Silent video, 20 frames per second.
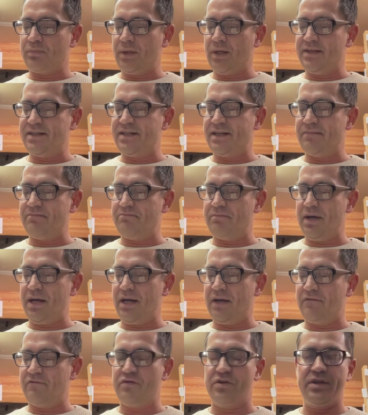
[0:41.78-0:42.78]
it didn't
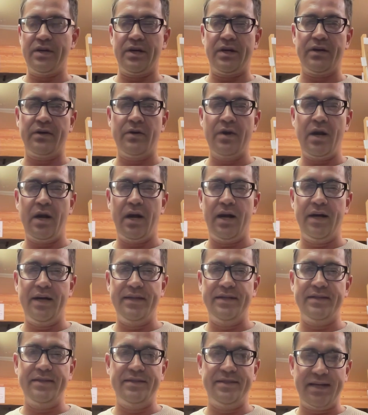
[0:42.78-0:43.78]
pay for their uh,
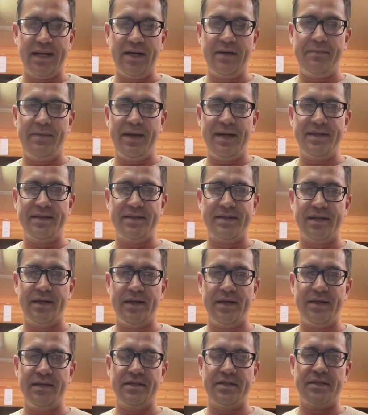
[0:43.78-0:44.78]
database
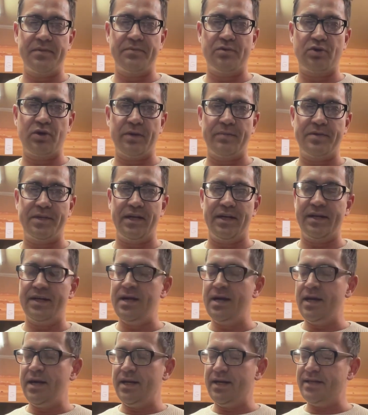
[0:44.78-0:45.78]
uh, subscription
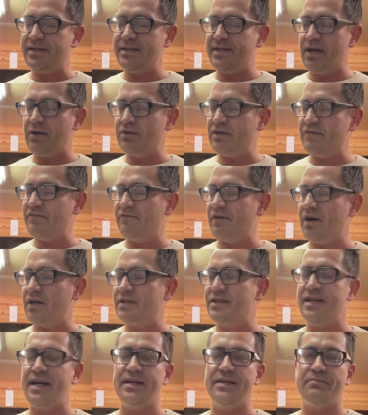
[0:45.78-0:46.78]
is now
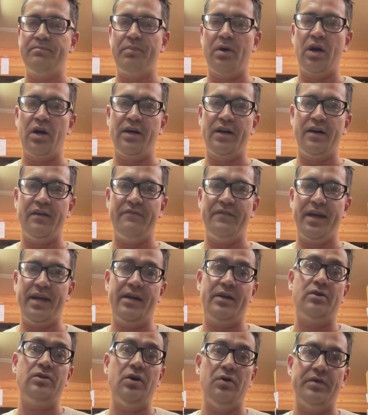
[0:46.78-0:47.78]
defunct and part of a
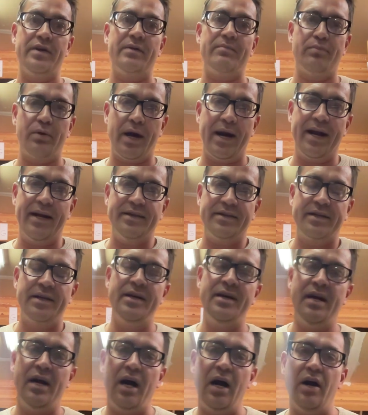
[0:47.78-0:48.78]
clothing brand
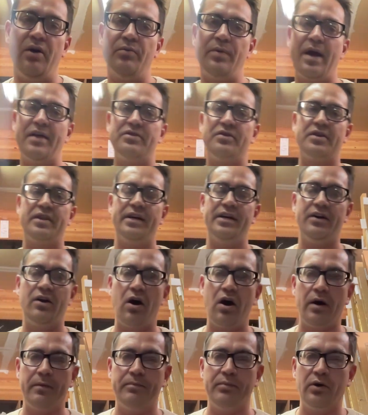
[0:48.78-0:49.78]
uh, rather than
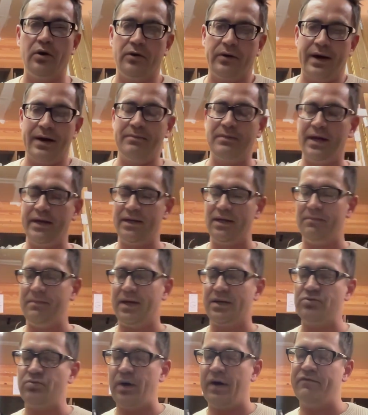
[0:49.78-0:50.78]
art program like he
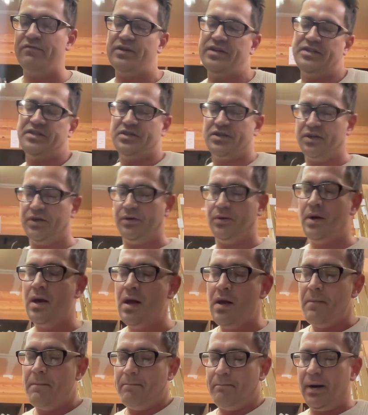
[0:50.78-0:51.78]
makes reference to.
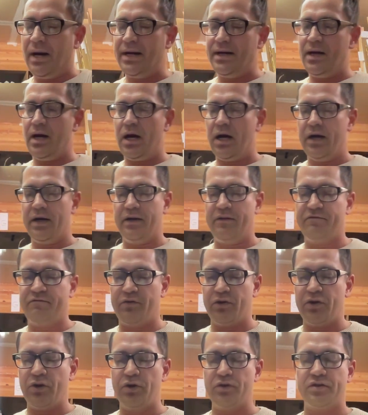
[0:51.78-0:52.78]
But uh,
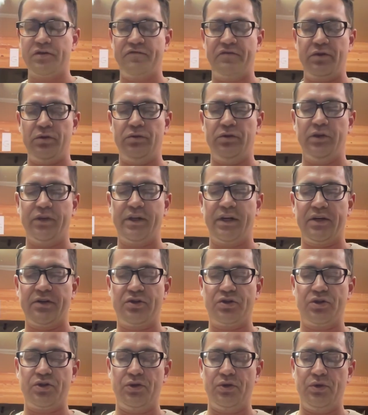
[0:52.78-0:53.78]
for those of you looking
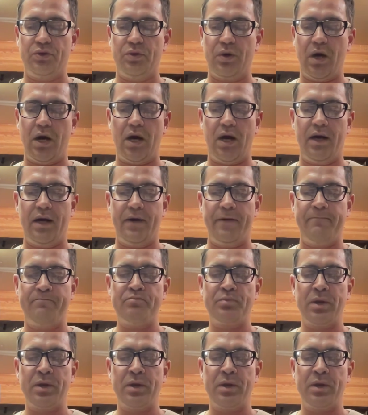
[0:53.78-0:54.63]
to uh,